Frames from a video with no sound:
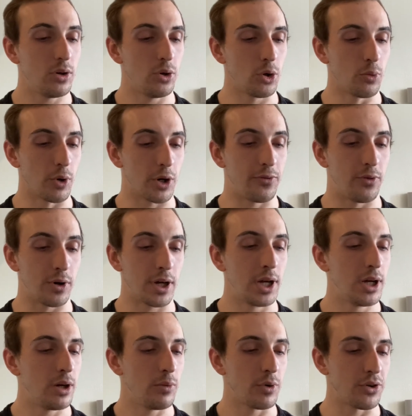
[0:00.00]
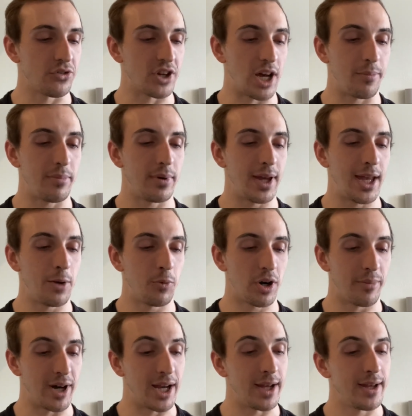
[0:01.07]
who to work for, where to shop, and what to
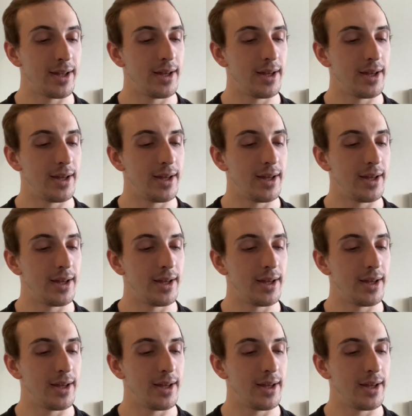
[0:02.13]
buy.